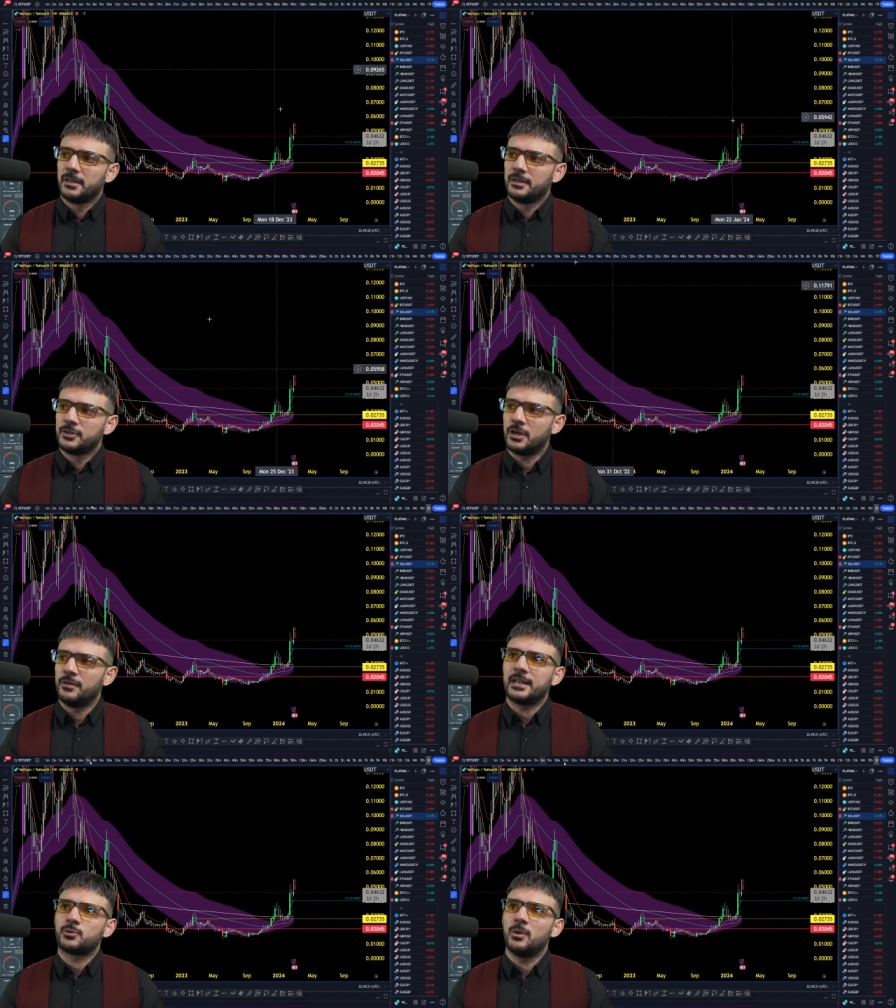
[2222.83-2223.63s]
So
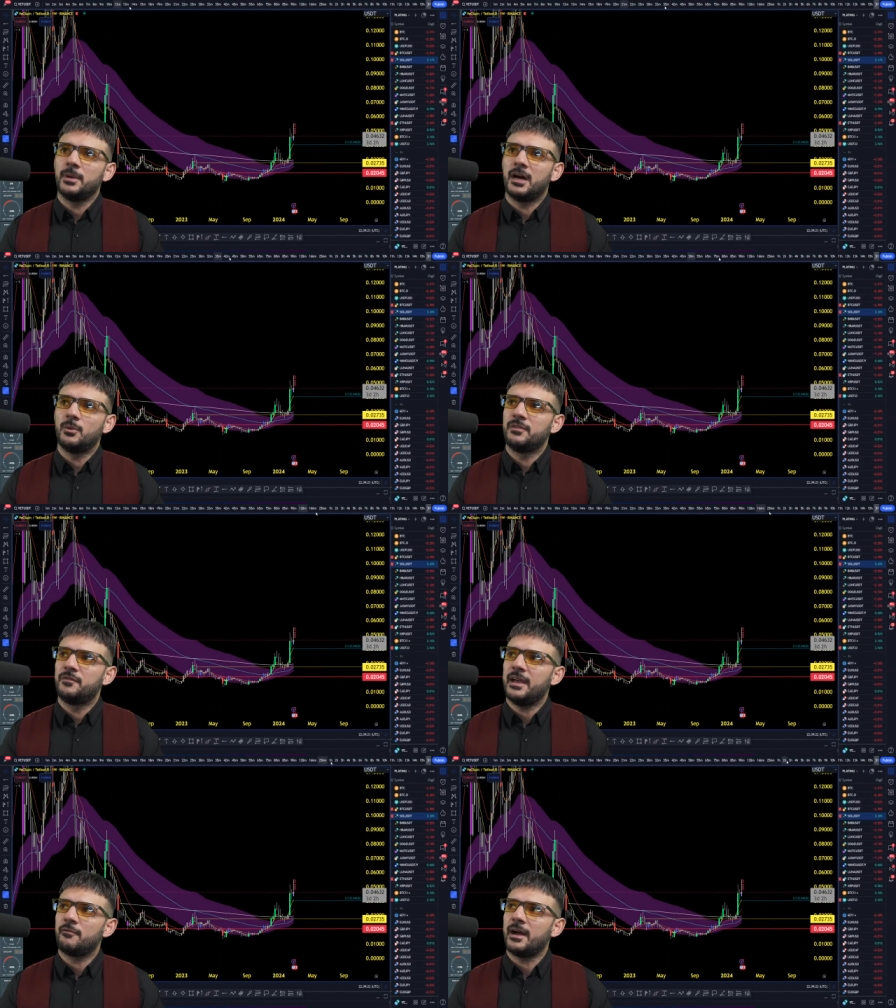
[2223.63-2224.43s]
that's where we are with
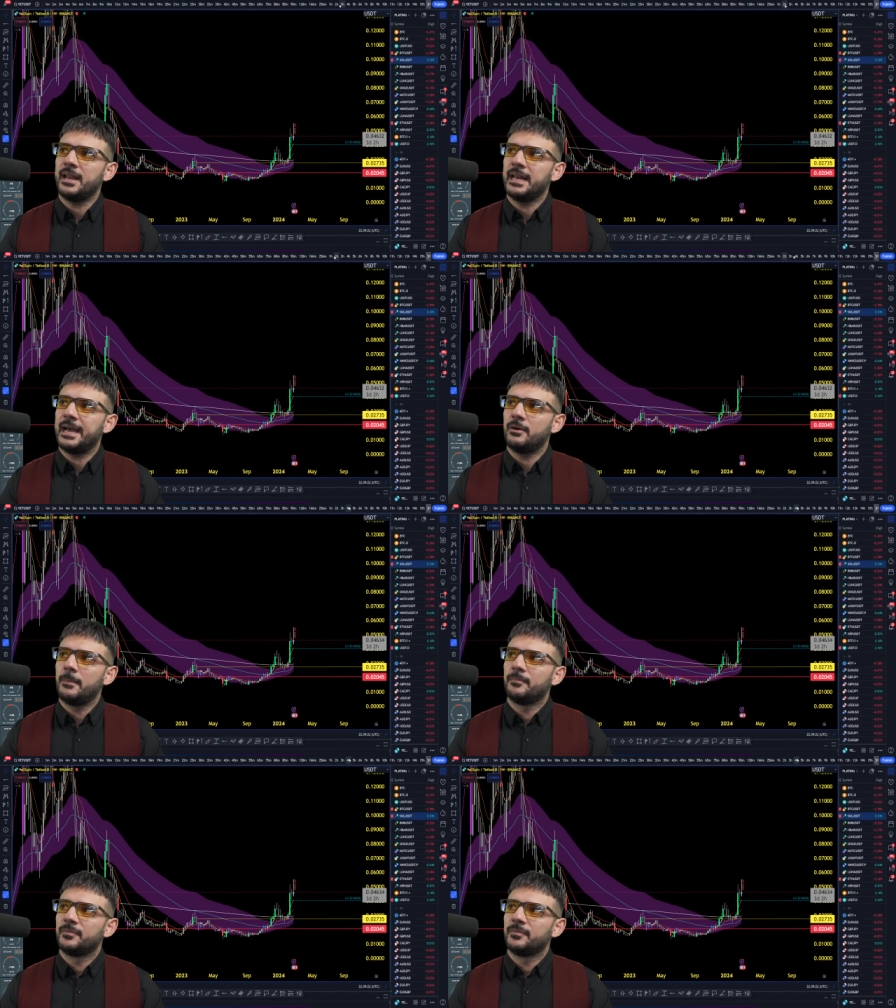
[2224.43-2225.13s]
vet right now.